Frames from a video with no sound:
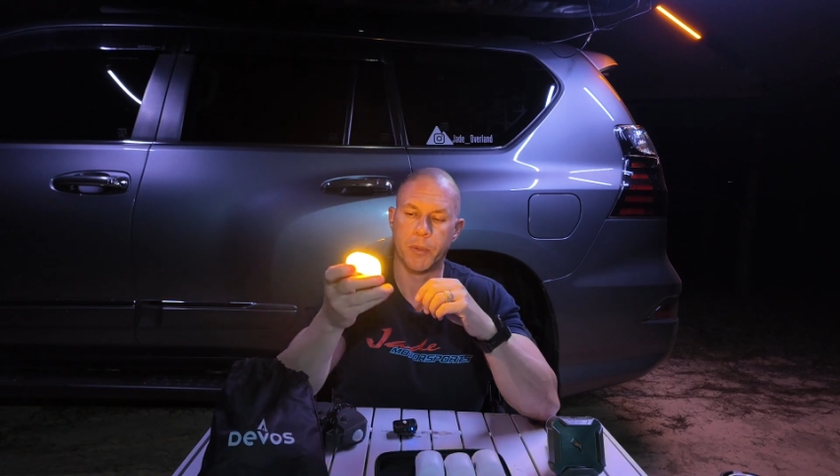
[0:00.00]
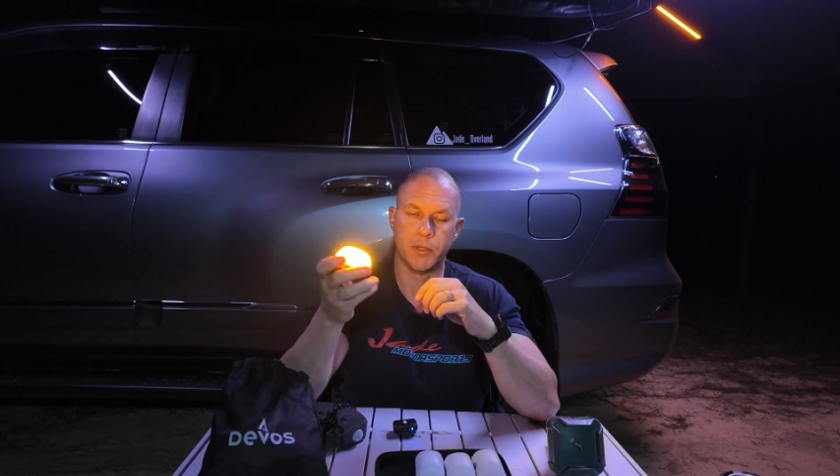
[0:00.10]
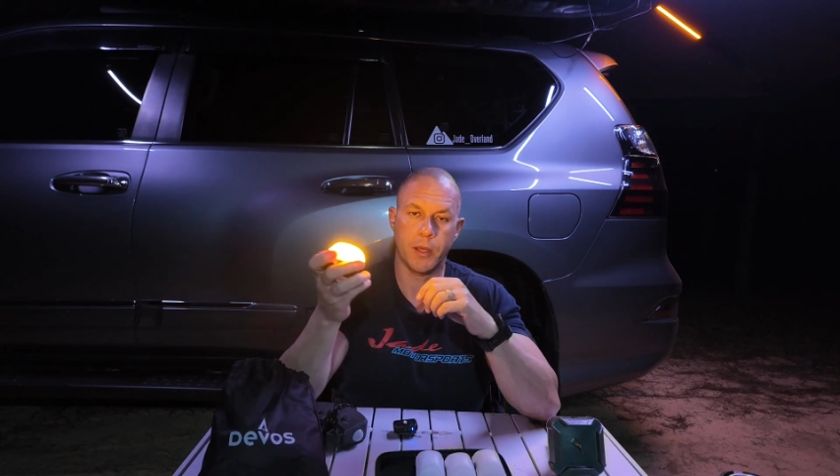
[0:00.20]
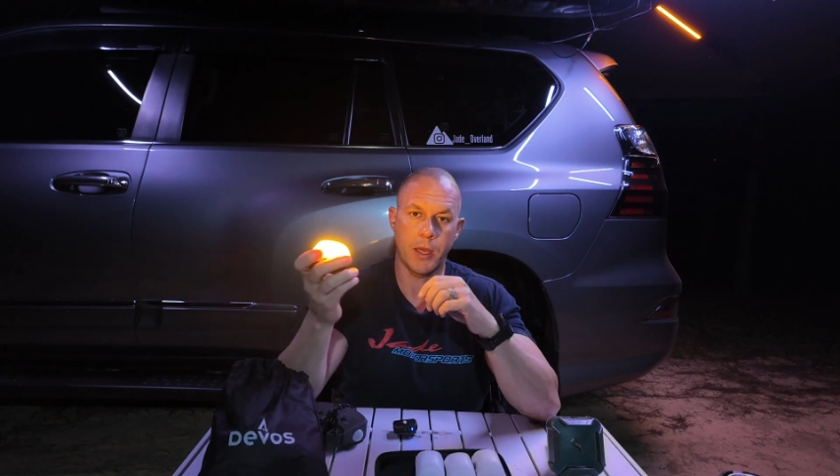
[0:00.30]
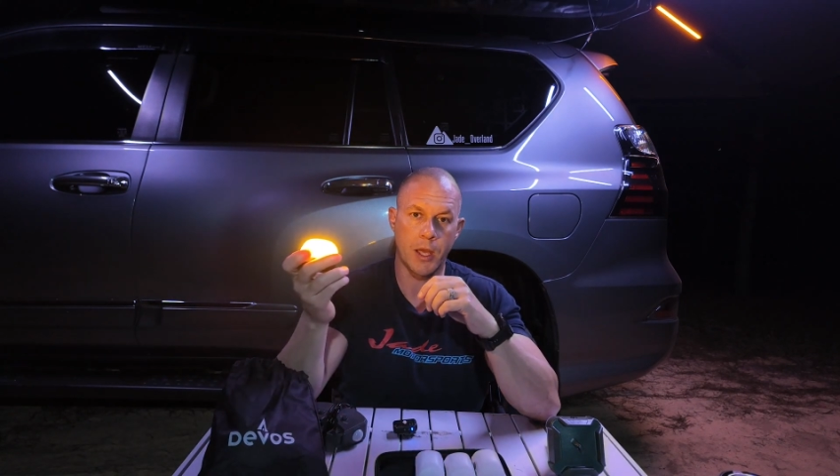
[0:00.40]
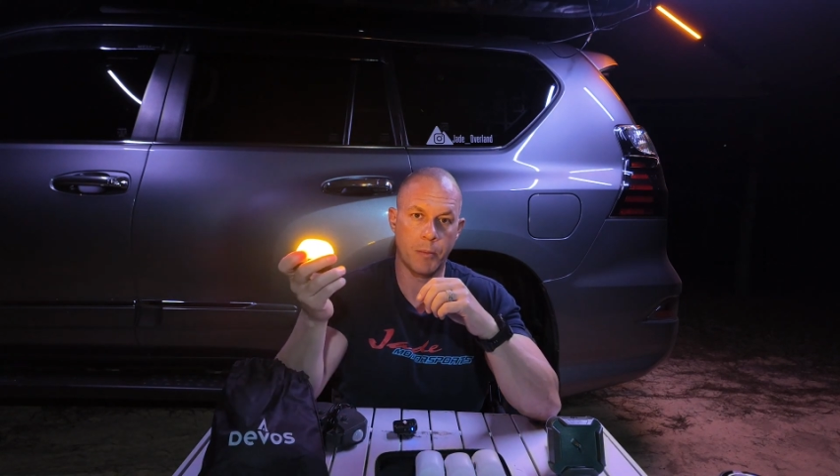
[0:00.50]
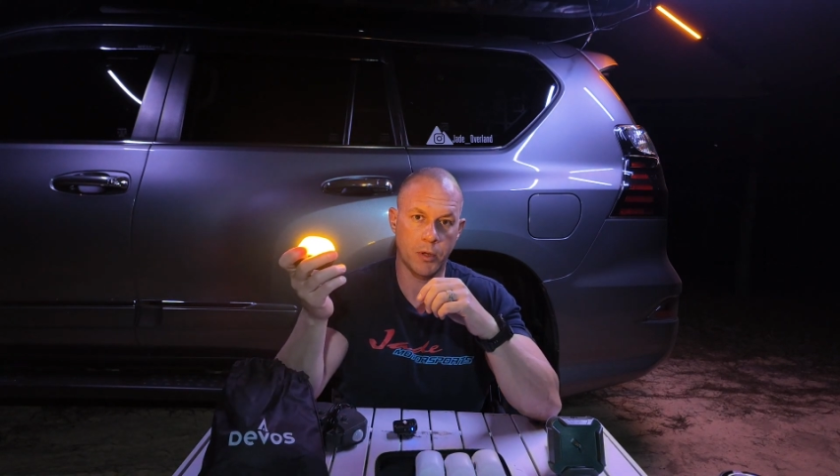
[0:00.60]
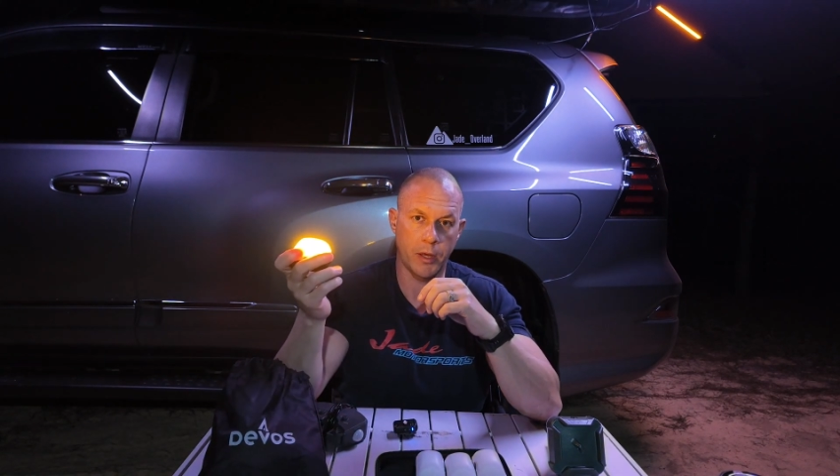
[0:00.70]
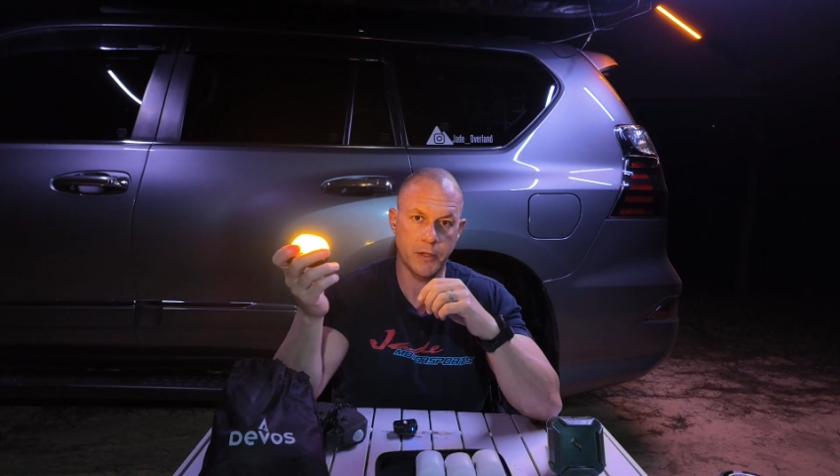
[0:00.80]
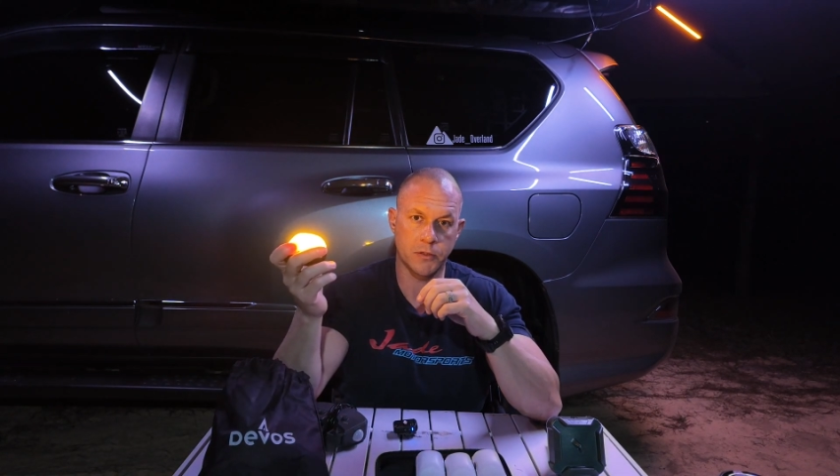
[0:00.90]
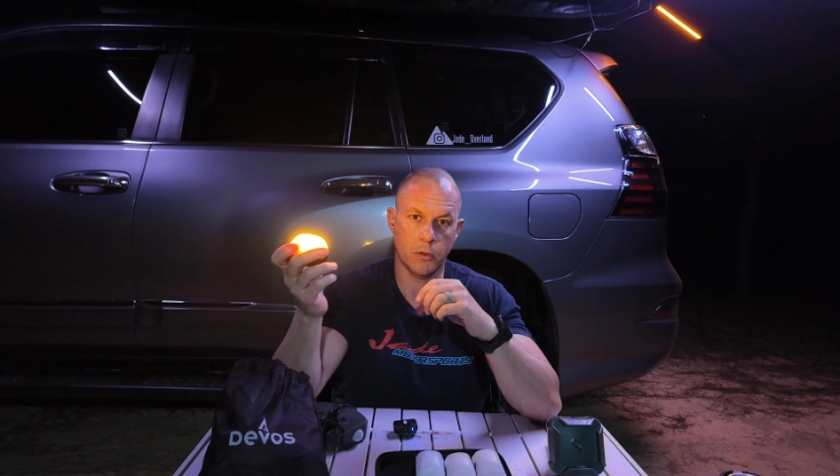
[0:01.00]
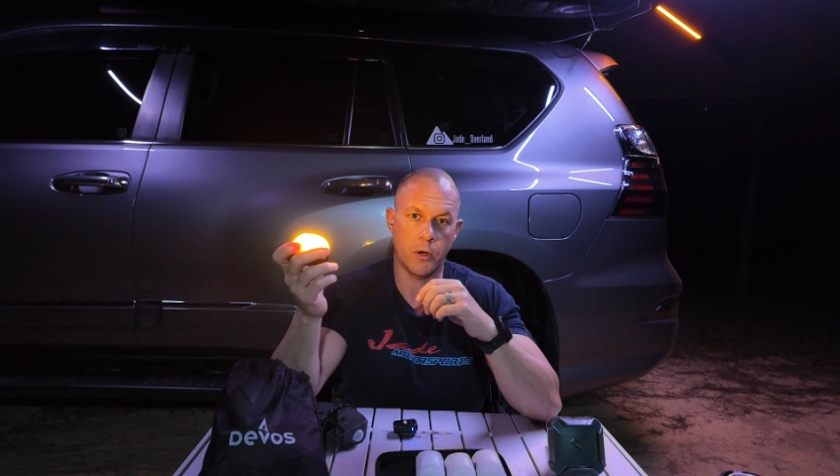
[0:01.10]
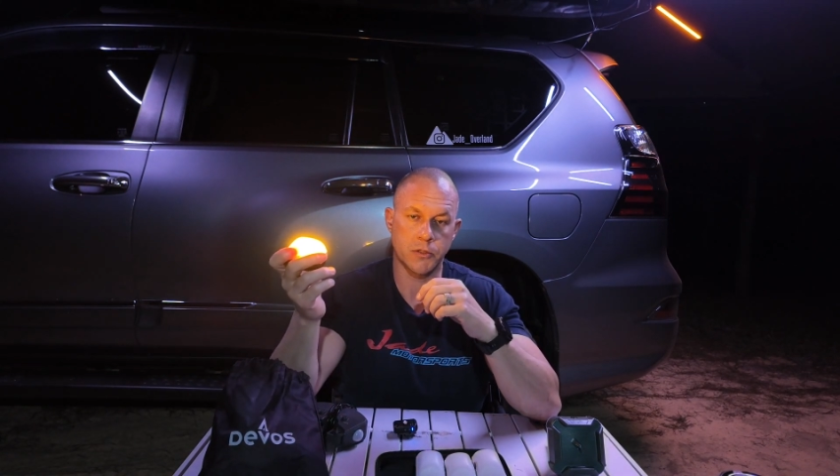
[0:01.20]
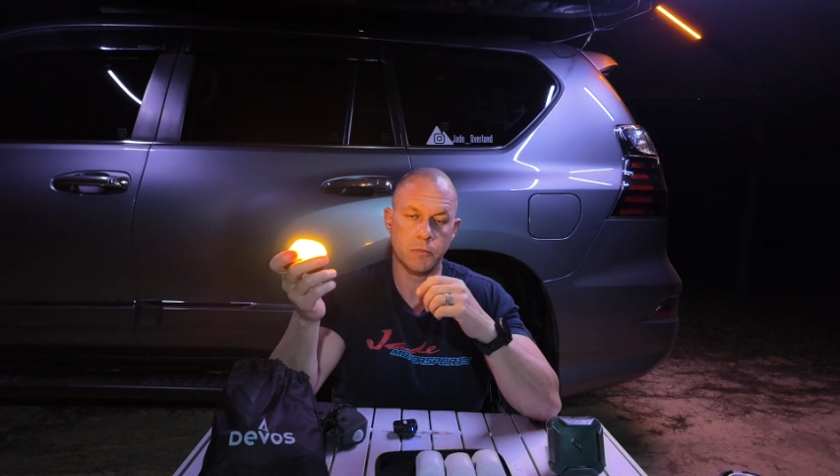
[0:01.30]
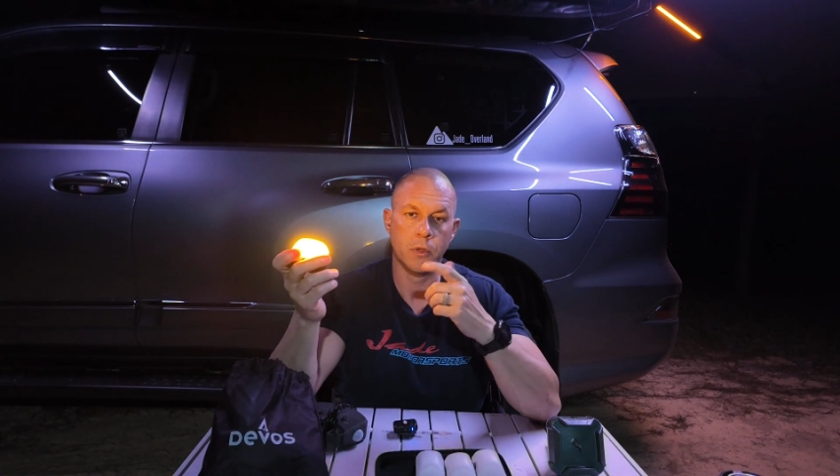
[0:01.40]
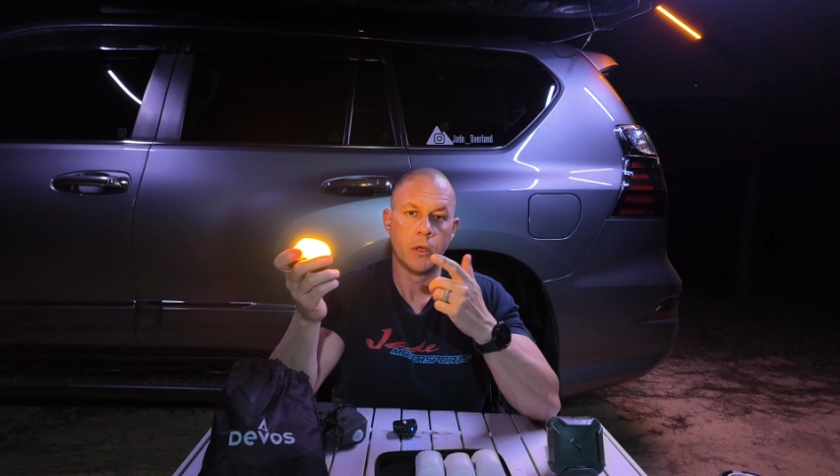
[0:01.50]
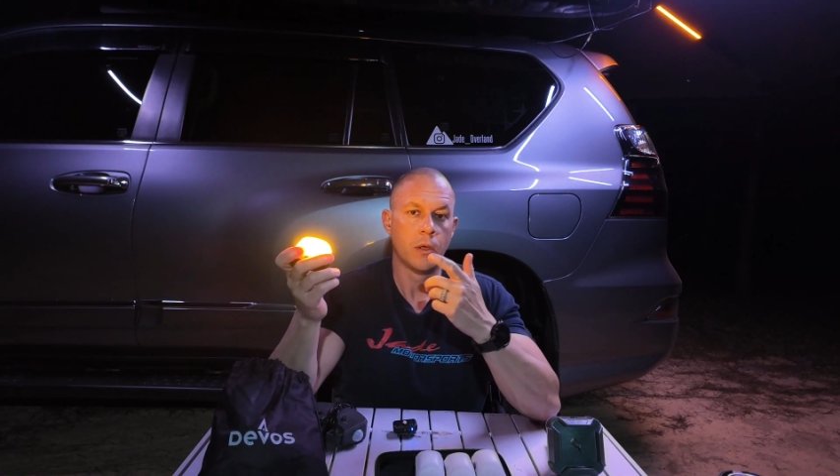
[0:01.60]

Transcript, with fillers: But the amber lights are awesome.